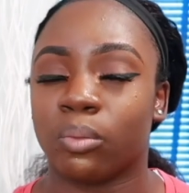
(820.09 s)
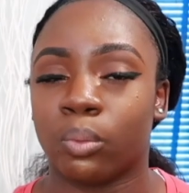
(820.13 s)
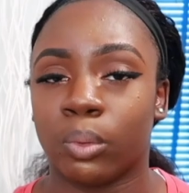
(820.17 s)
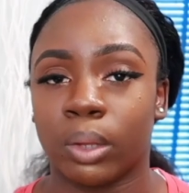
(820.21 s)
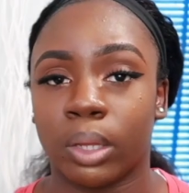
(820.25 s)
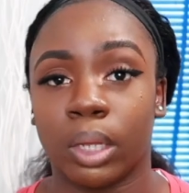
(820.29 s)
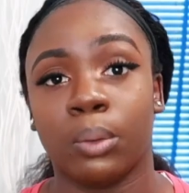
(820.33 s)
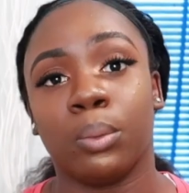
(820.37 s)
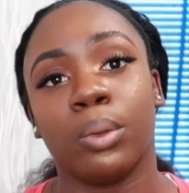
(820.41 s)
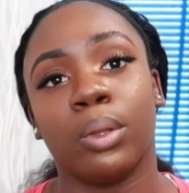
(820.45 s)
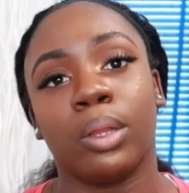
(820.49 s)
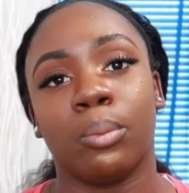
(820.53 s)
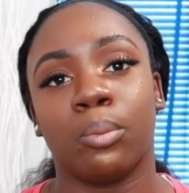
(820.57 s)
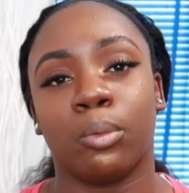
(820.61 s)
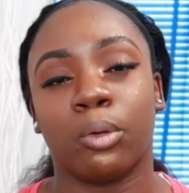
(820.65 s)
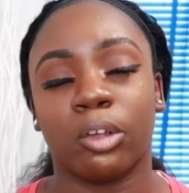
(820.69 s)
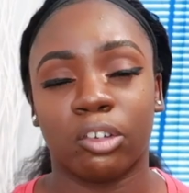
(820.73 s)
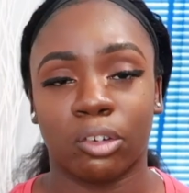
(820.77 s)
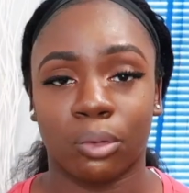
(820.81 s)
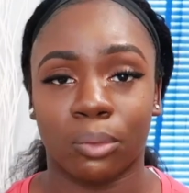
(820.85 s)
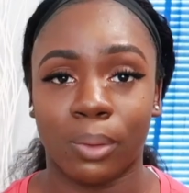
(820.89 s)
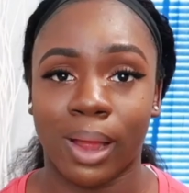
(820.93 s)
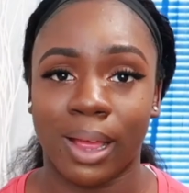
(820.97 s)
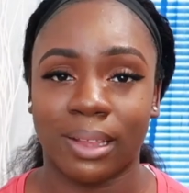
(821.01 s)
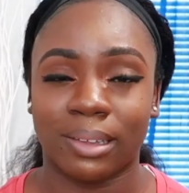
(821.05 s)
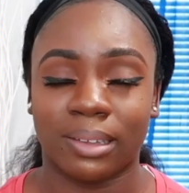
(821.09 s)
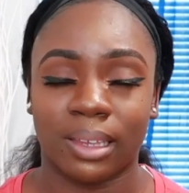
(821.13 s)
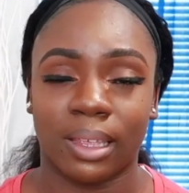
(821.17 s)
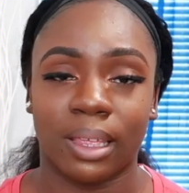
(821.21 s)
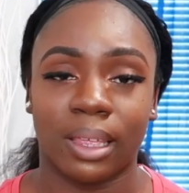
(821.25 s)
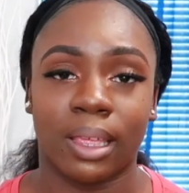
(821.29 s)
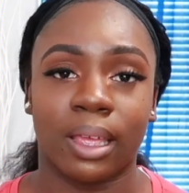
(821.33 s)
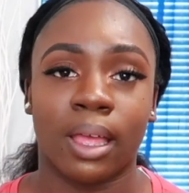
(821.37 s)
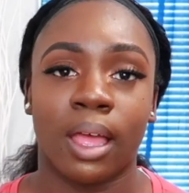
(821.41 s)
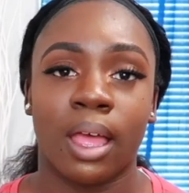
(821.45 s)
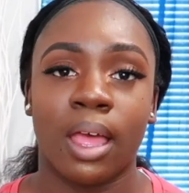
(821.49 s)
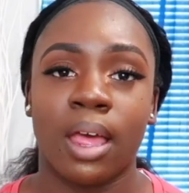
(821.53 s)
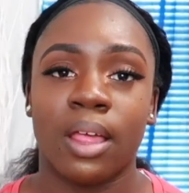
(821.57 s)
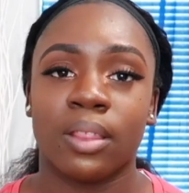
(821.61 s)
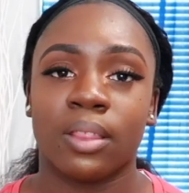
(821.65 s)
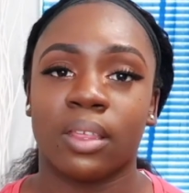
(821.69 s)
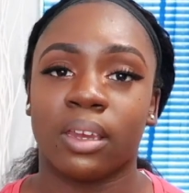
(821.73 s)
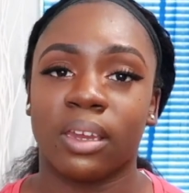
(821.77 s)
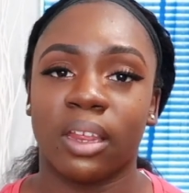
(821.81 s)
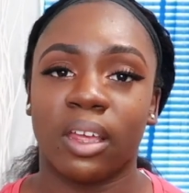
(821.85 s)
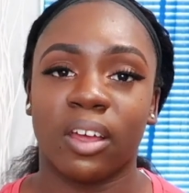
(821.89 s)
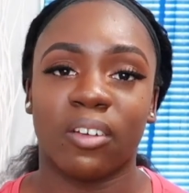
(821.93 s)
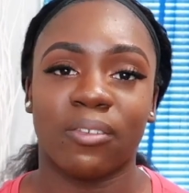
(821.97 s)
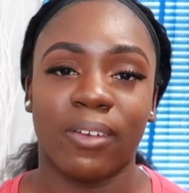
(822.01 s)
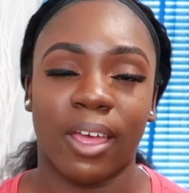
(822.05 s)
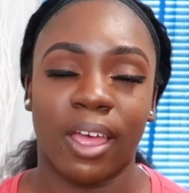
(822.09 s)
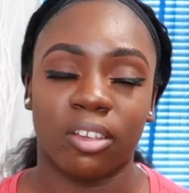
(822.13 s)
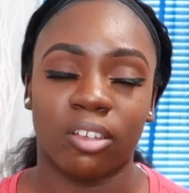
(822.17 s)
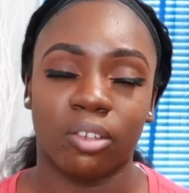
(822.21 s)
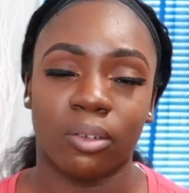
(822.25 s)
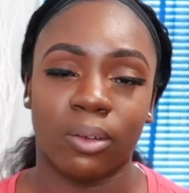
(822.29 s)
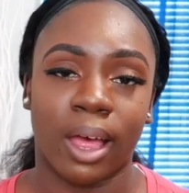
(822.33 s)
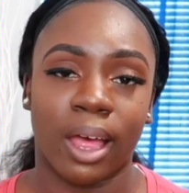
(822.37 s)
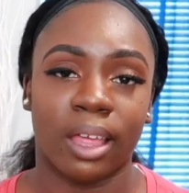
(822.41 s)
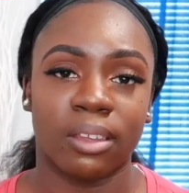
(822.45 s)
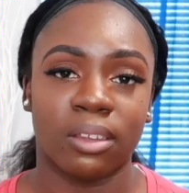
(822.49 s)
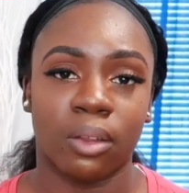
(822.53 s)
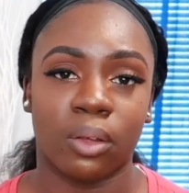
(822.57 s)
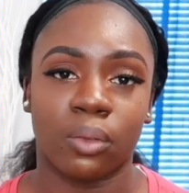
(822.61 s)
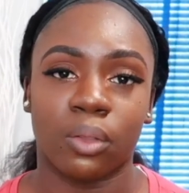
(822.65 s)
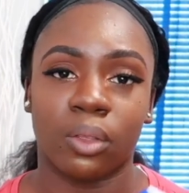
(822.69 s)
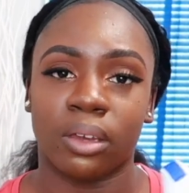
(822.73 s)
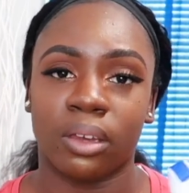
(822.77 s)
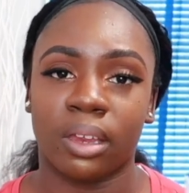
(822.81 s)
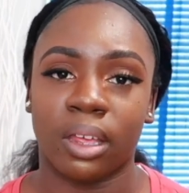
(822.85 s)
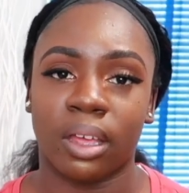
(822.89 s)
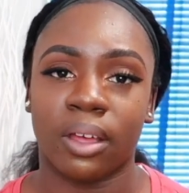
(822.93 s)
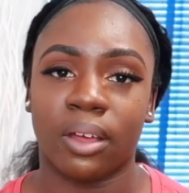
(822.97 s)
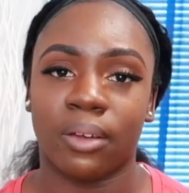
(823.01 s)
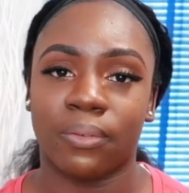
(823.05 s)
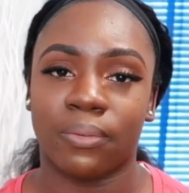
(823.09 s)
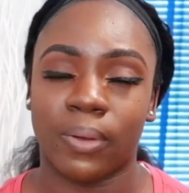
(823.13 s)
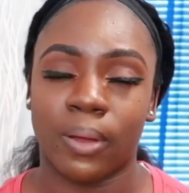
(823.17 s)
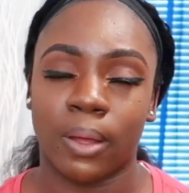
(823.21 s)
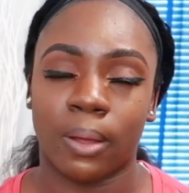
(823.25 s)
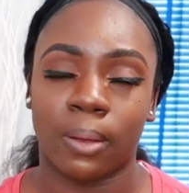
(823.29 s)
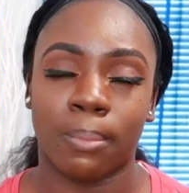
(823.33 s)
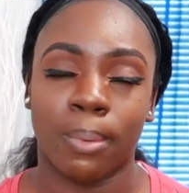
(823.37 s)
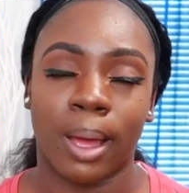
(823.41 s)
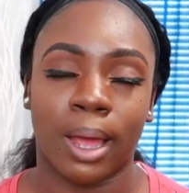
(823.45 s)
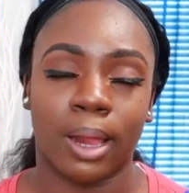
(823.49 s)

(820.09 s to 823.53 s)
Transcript: really really moisturizing the dove as you guys know the dove uh,